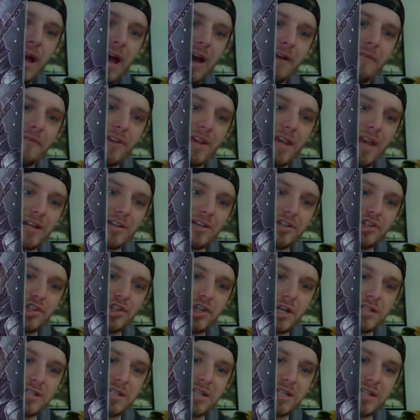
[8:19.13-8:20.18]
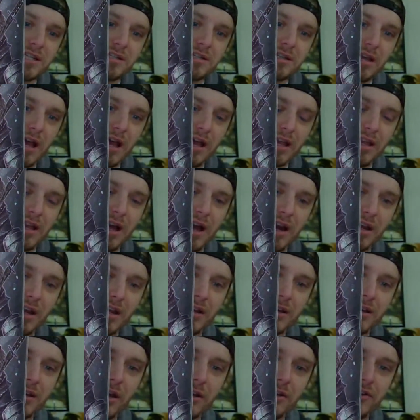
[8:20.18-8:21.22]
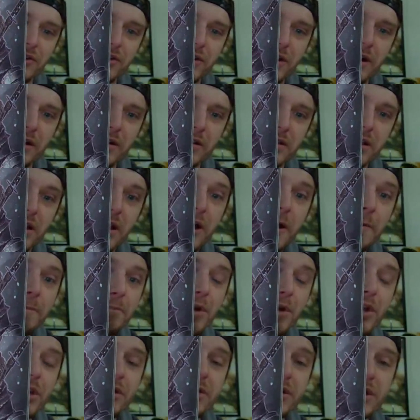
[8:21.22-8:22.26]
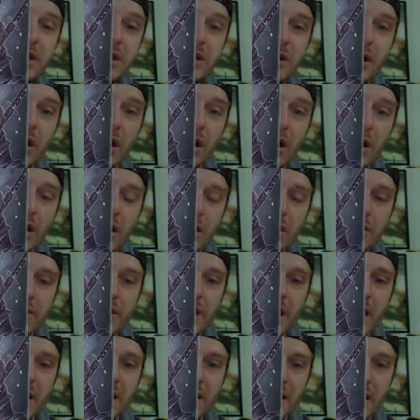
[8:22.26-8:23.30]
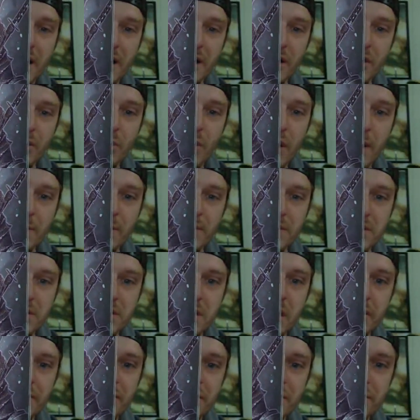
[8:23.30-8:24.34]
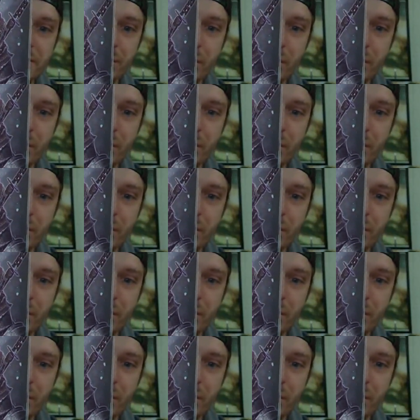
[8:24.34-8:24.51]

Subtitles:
half, he has just his iconic nunchucks, but you see all the iconic weapons of his